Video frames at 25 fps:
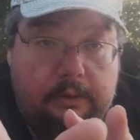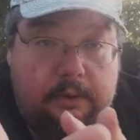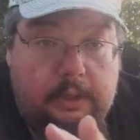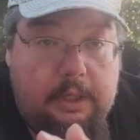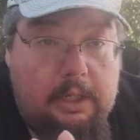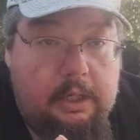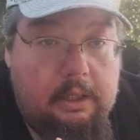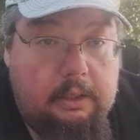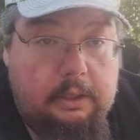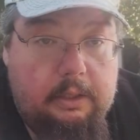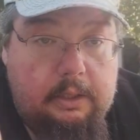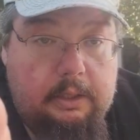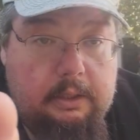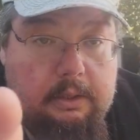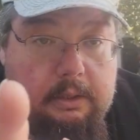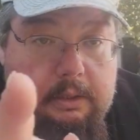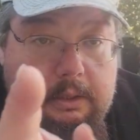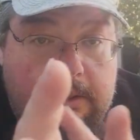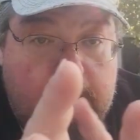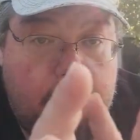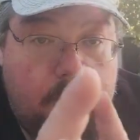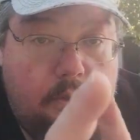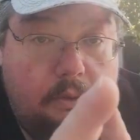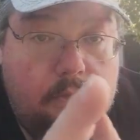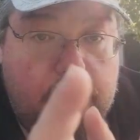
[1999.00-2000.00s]

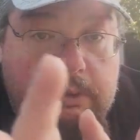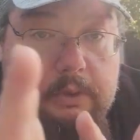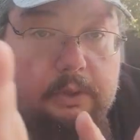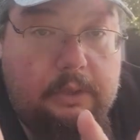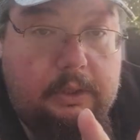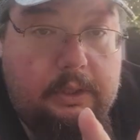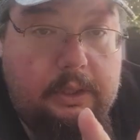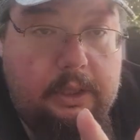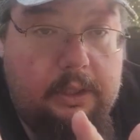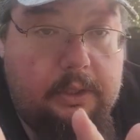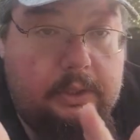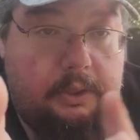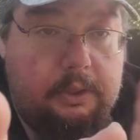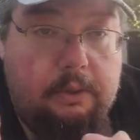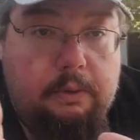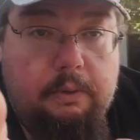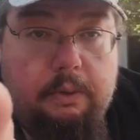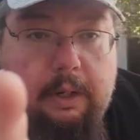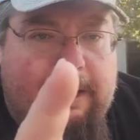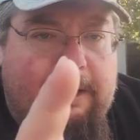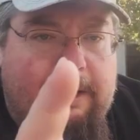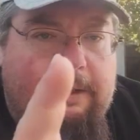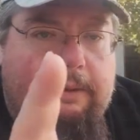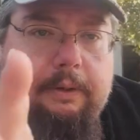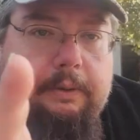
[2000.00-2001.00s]
Dukes
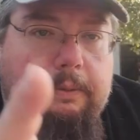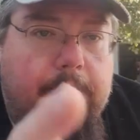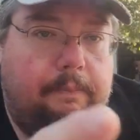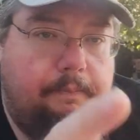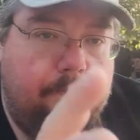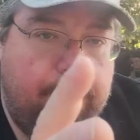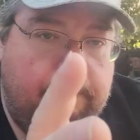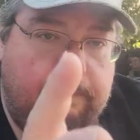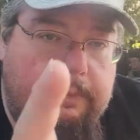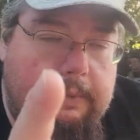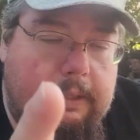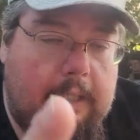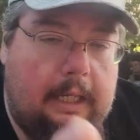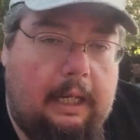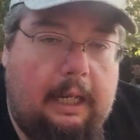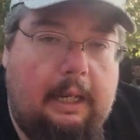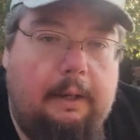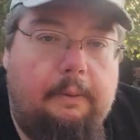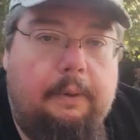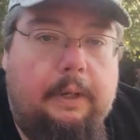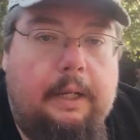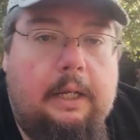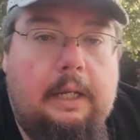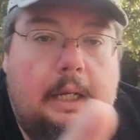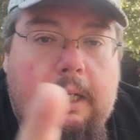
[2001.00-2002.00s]
Jitsu, I don't know.
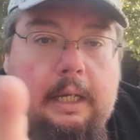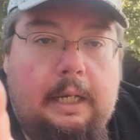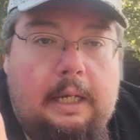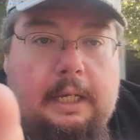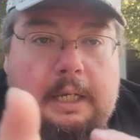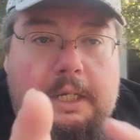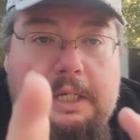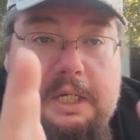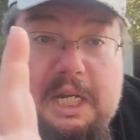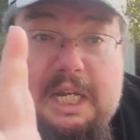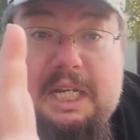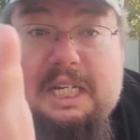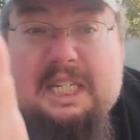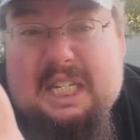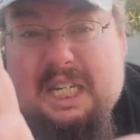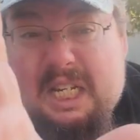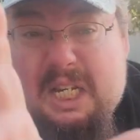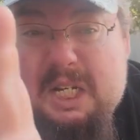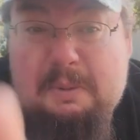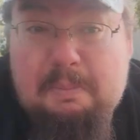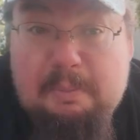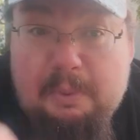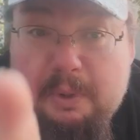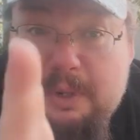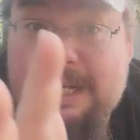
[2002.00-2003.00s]
Anyway, that
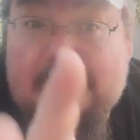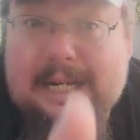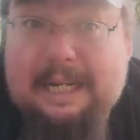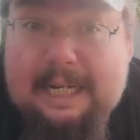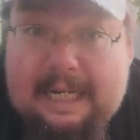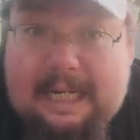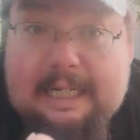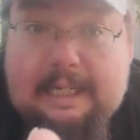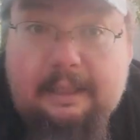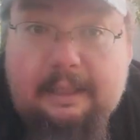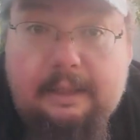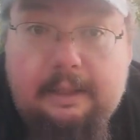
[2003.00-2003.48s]
sounds pretty neat.